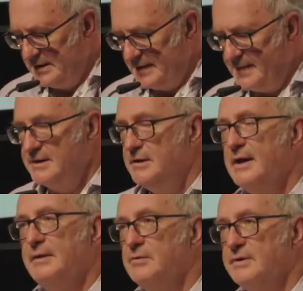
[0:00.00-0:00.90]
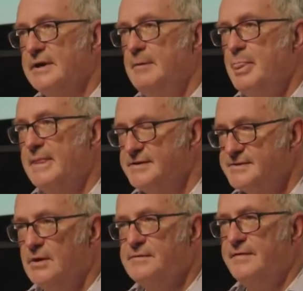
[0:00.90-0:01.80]
And then you had what
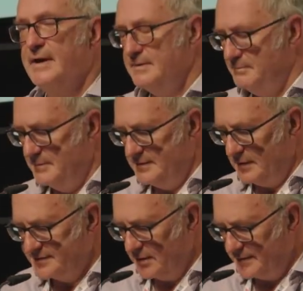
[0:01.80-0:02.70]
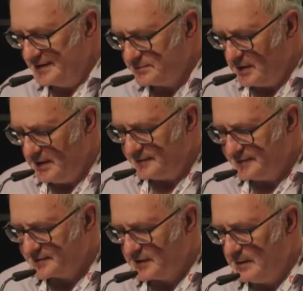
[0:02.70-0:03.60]
Escoffier's wife
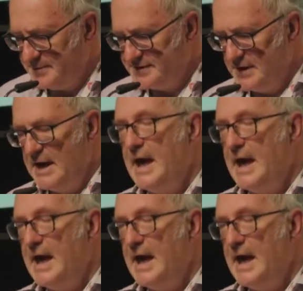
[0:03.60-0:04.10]
described as